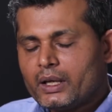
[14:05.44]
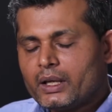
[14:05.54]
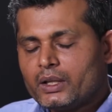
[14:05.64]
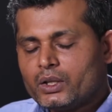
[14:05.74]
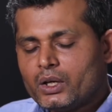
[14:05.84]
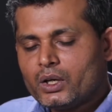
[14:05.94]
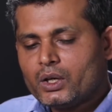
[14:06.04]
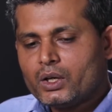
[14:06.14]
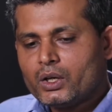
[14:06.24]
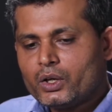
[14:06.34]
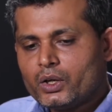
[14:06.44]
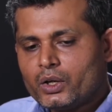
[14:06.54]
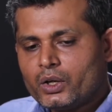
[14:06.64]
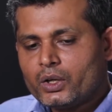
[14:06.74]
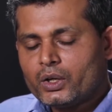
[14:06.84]

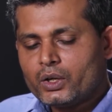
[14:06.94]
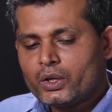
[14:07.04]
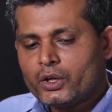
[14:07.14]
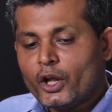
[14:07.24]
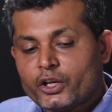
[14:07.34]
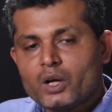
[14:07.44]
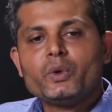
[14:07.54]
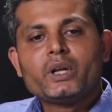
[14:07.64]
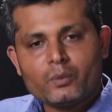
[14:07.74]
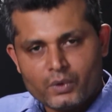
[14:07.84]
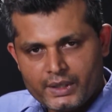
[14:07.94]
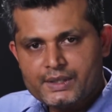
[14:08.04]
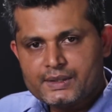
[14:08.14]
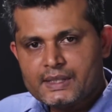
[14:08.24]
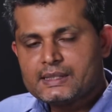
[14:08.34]
the non-communicable
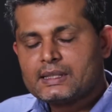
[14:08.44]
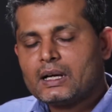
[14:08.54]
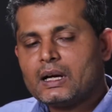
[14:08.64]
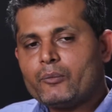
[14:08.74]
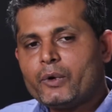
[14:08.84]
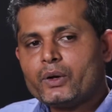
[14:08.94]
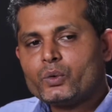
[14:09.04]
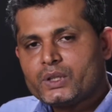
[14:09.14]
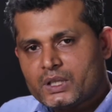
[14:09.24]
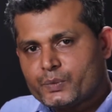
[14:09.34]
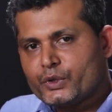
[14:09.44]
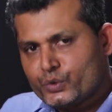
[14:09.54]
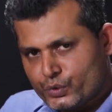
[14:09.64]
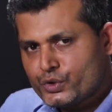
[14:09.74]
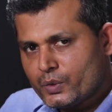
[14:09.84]
diseases, but with respect to
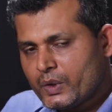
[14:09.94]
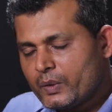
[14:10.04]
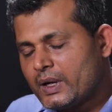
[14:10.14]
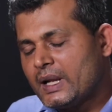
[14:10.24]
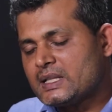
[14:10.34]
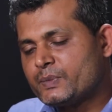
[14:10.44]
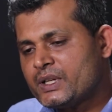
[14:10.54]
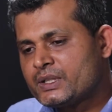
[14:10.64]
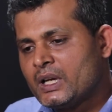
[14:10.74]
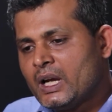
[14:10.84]
socio-behavioral aspect,